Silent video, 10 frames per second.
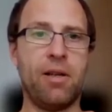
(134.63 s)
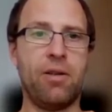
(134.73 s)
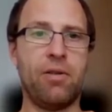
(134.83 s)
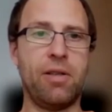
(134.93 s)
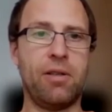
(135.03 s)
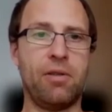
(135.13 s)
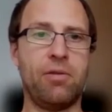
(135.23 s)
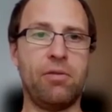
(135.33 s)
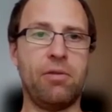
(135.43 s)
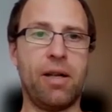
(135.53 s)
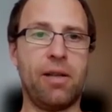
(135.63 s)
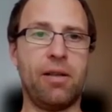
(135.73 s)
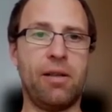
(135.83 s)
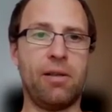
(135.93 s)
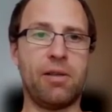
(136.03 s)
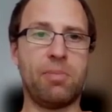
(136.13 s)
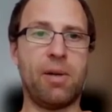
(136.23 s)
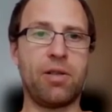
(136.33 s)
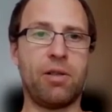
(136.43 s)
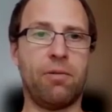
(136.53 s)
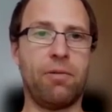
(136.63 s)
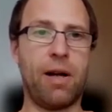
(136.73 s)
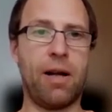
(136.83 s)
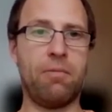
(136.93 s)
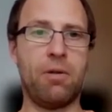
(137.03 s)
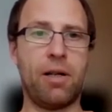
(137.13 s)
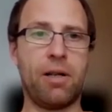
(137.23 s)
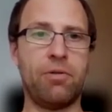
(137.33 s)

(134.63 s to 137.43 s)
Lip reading: You didn't do any special framework.